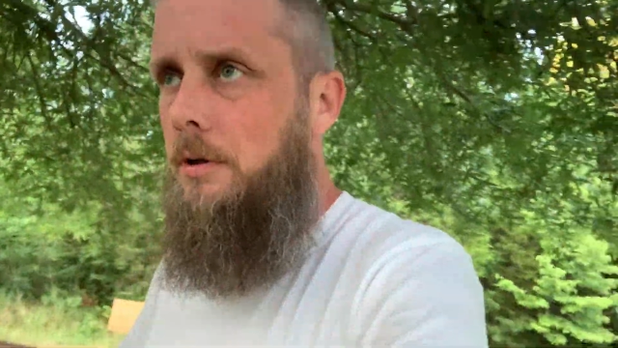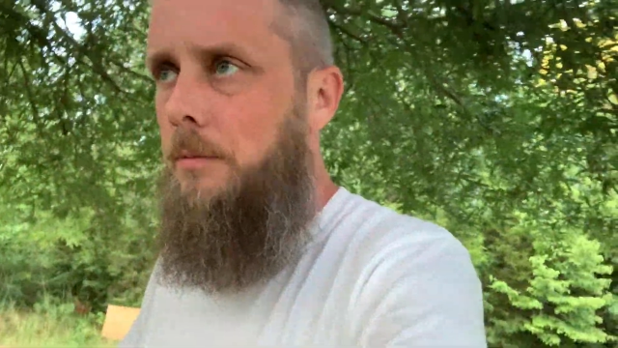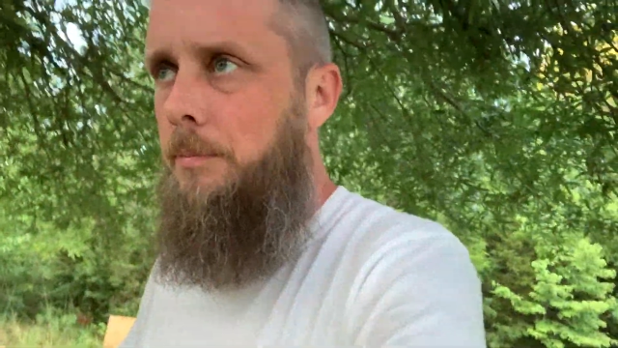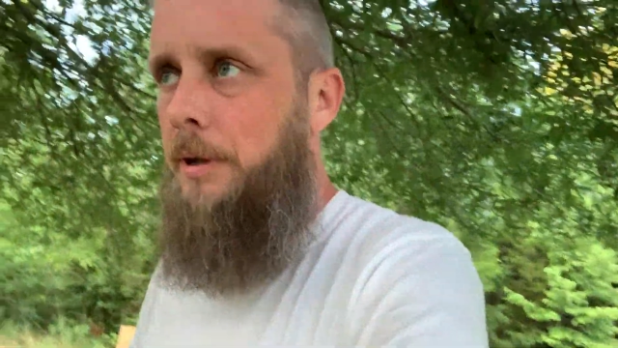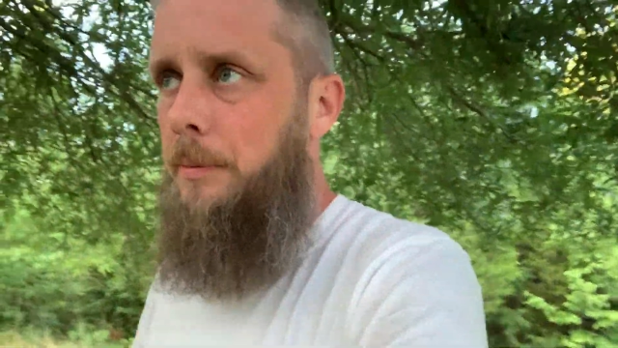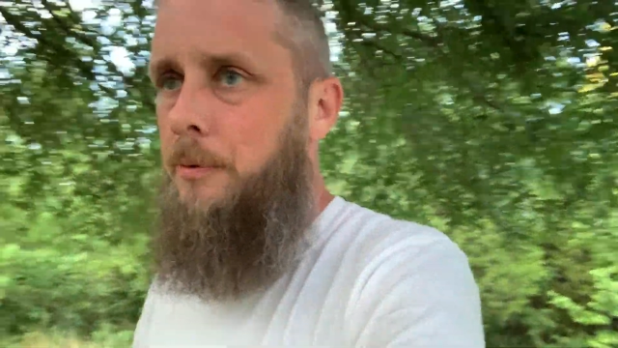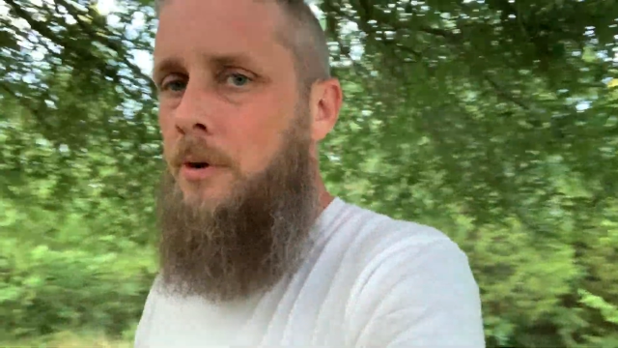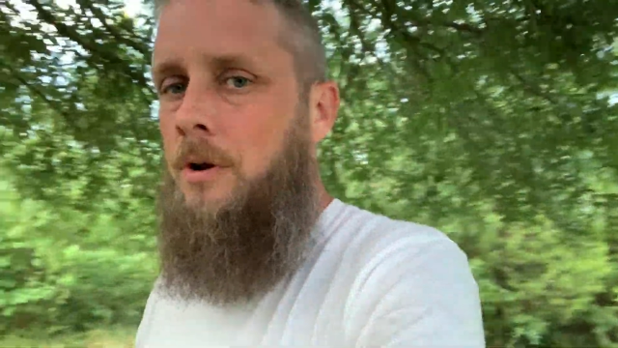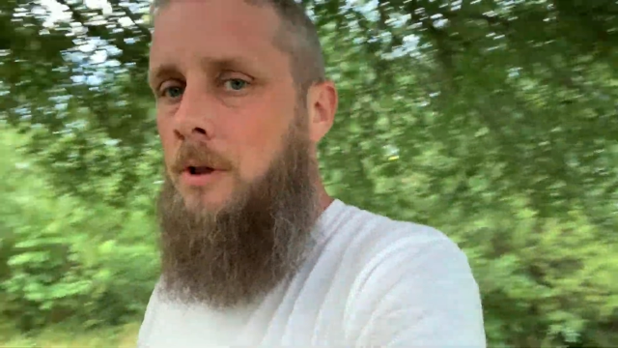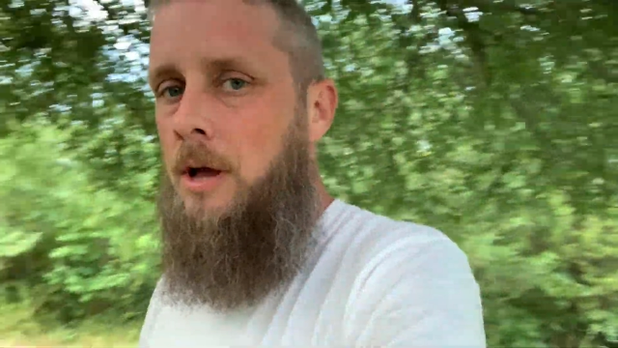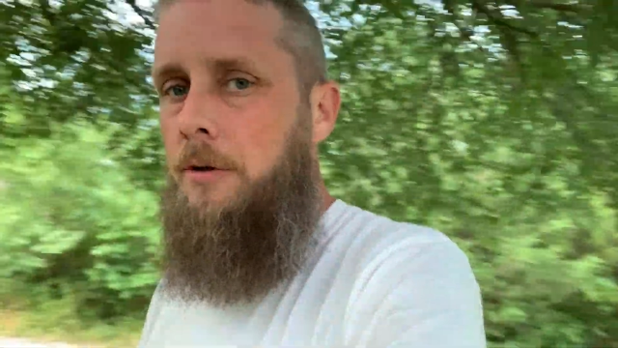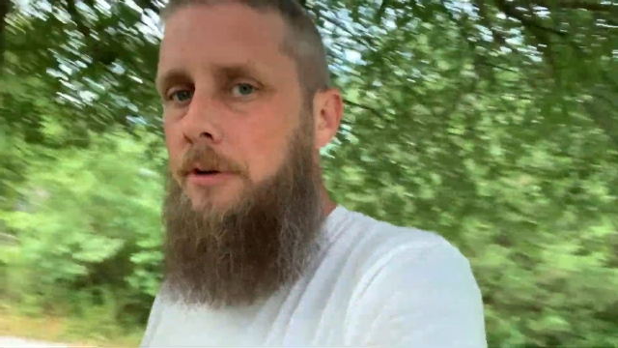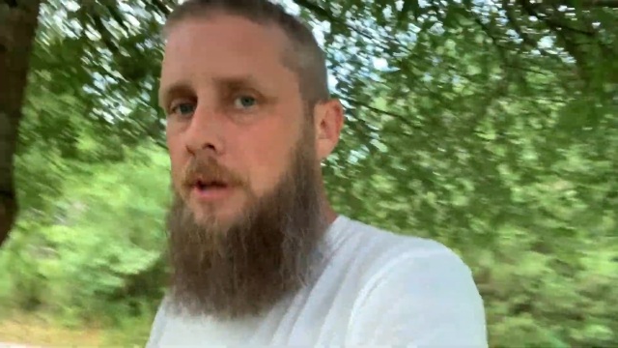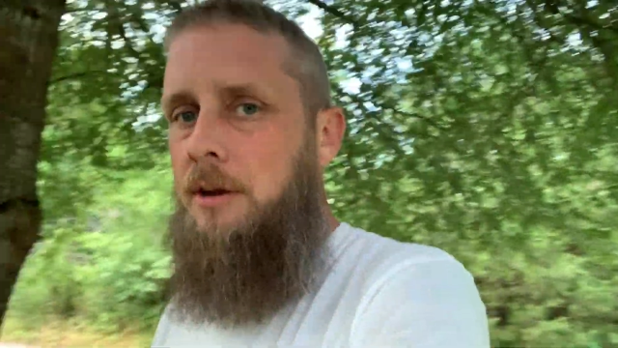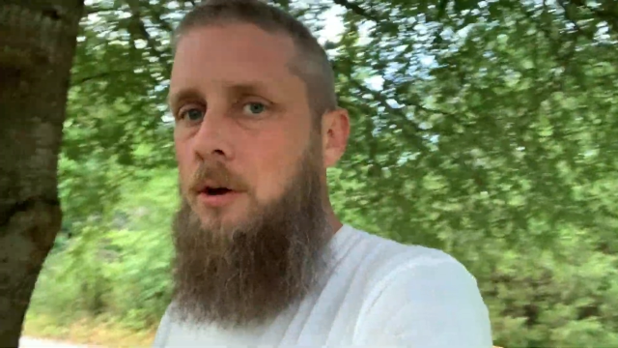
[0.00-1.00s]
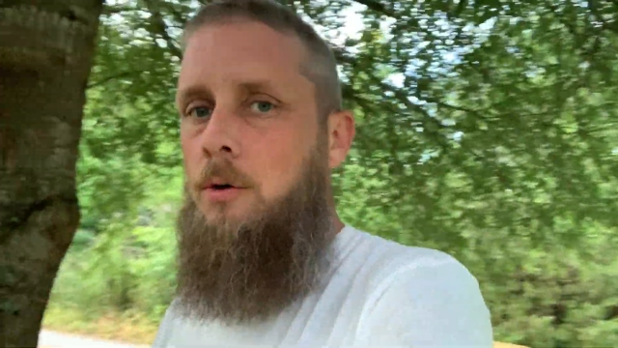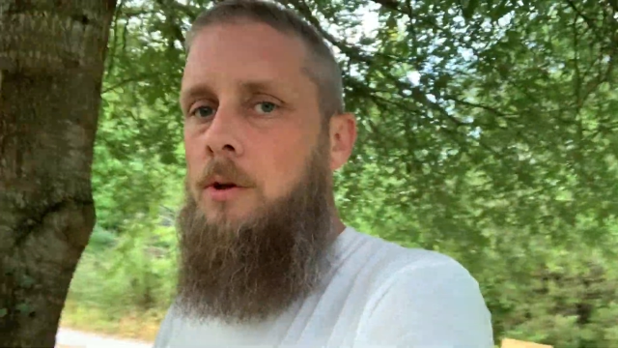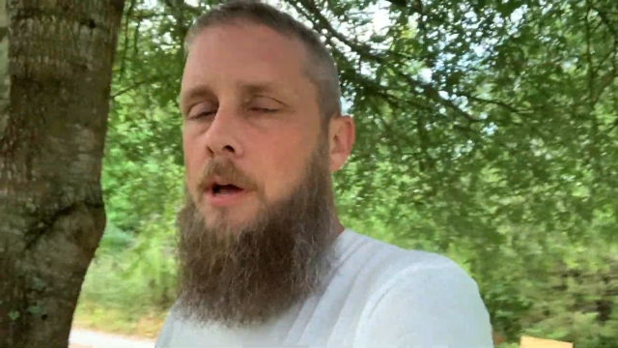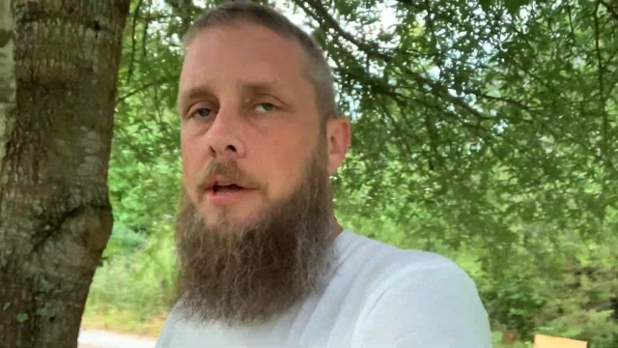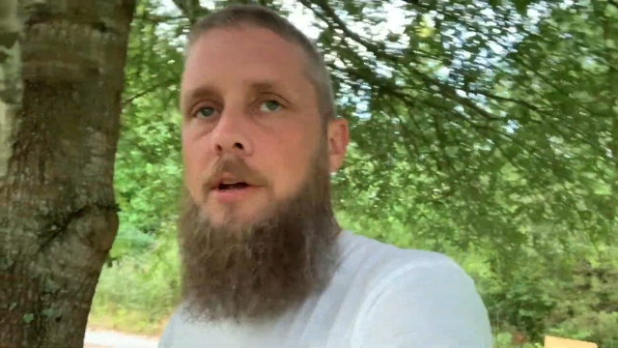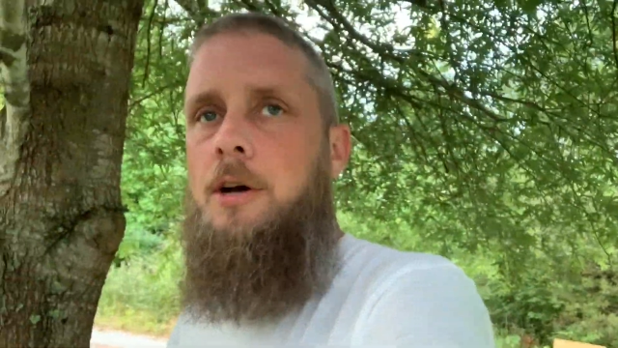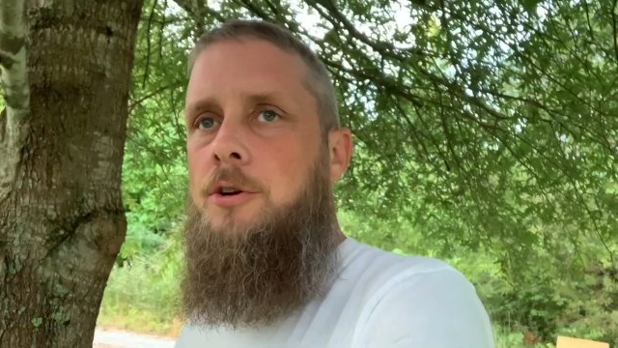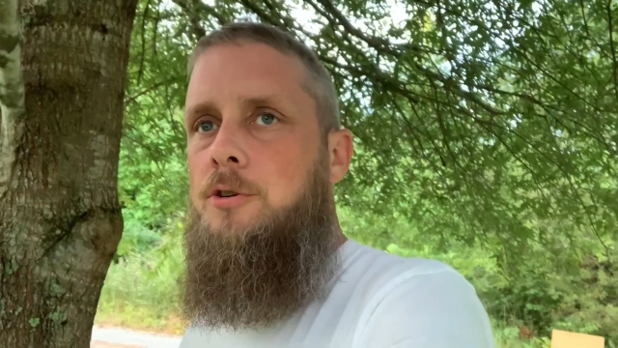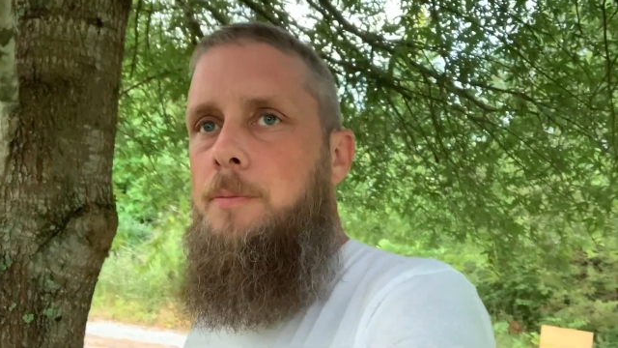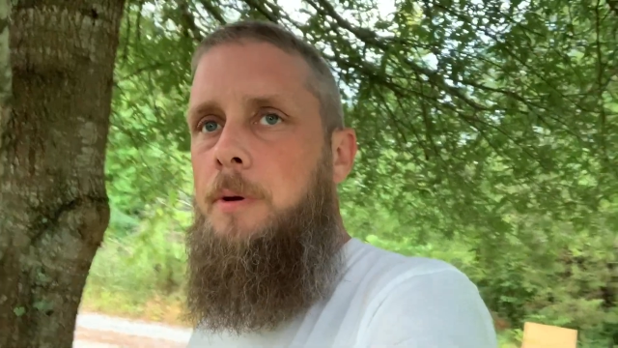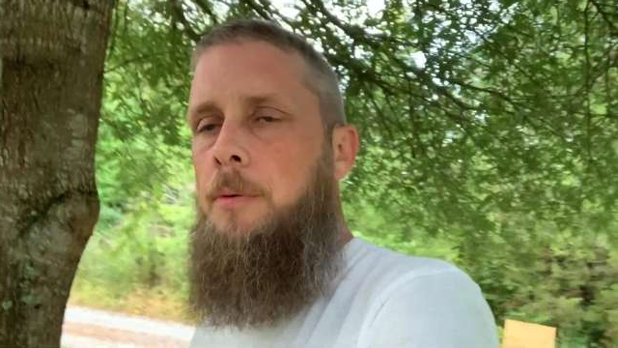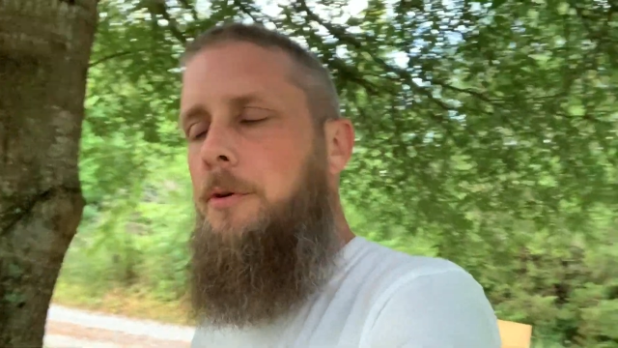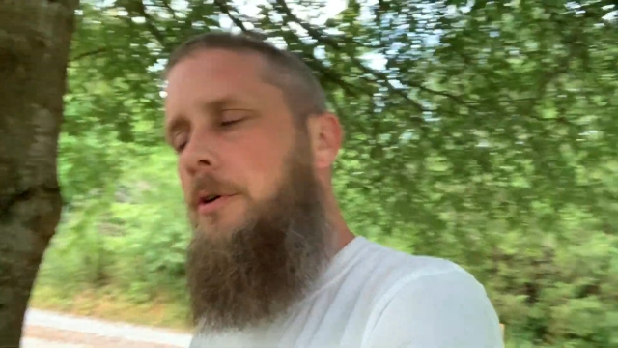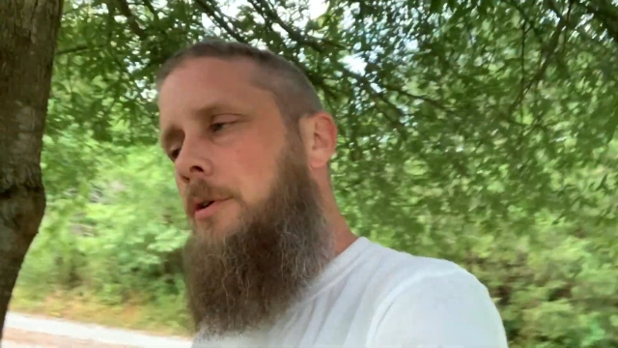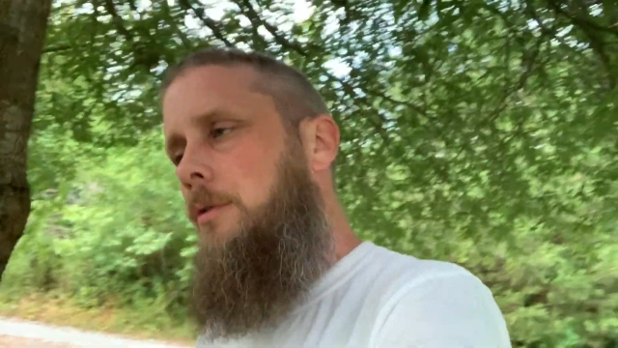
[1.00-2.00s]
people don't like, that don't like country
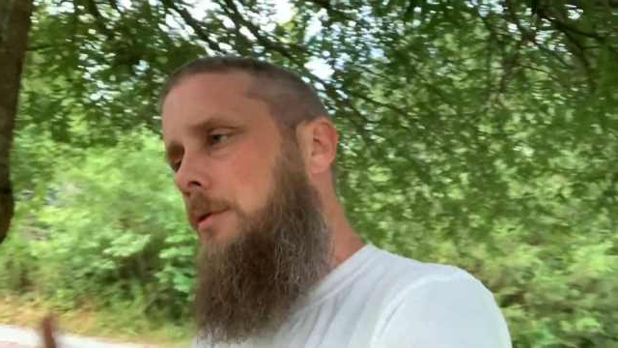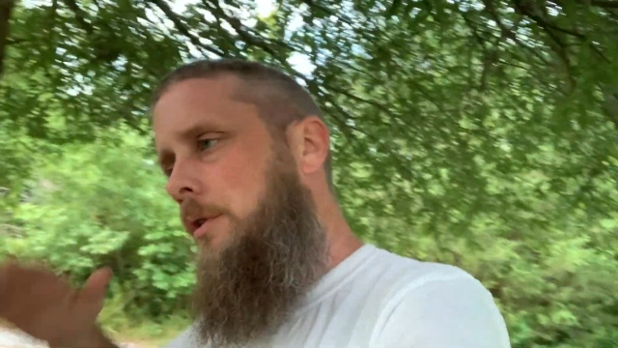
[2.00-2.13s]
people don't,